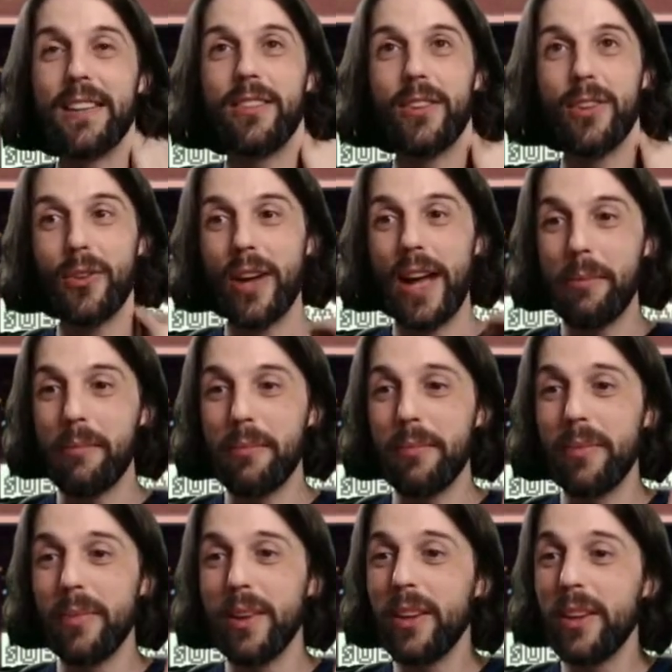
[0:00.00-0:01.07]
So I'm
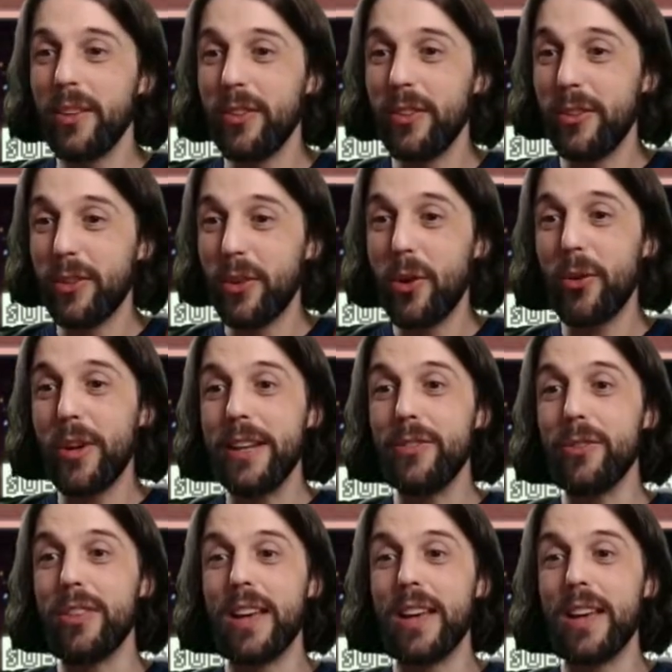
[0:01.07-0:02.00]
so into